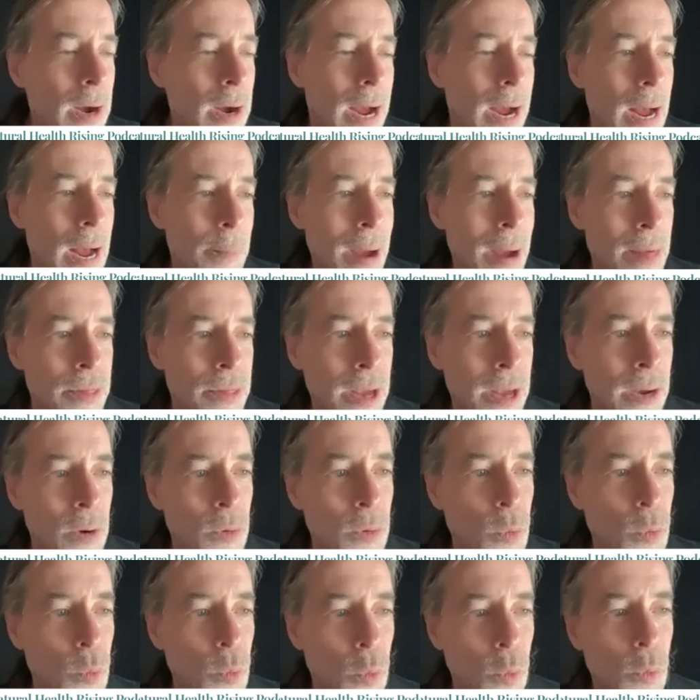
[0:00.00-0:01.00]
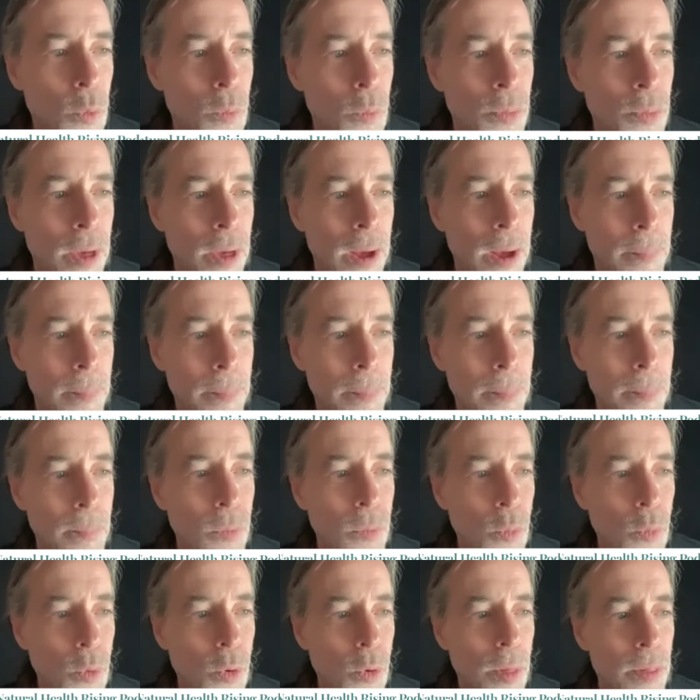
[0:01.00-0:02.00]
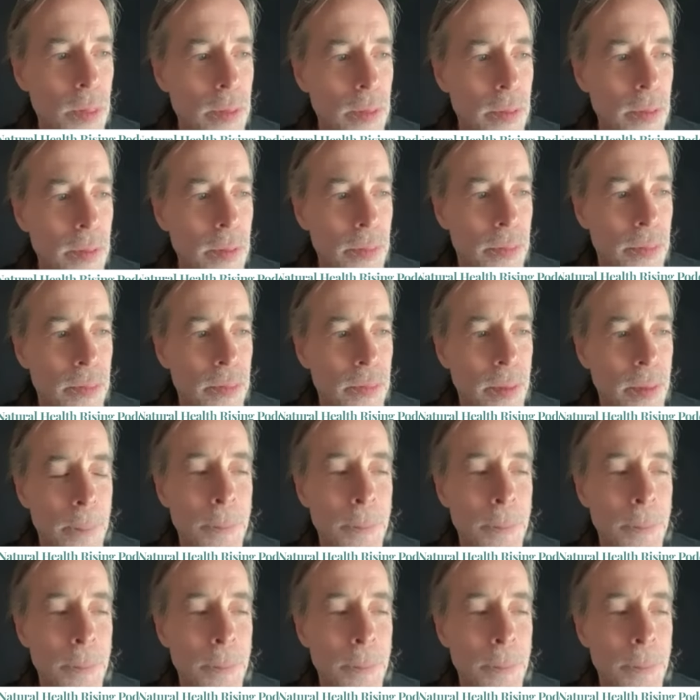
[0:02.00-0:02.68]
I think the